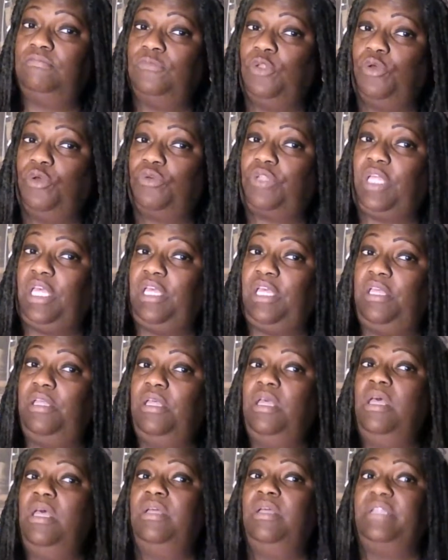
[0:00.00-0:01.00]
Okay,
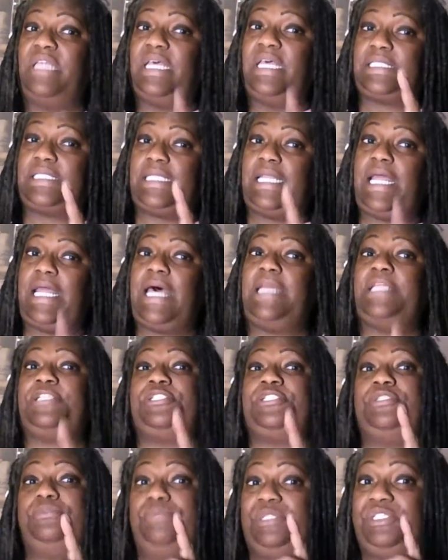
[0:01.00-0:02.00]
that's the lie that
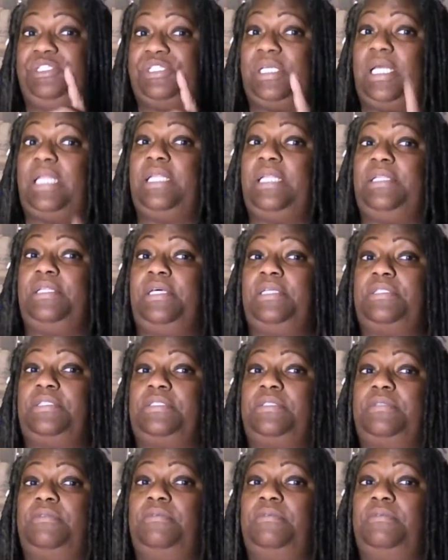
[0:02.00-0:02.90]
you be telling us.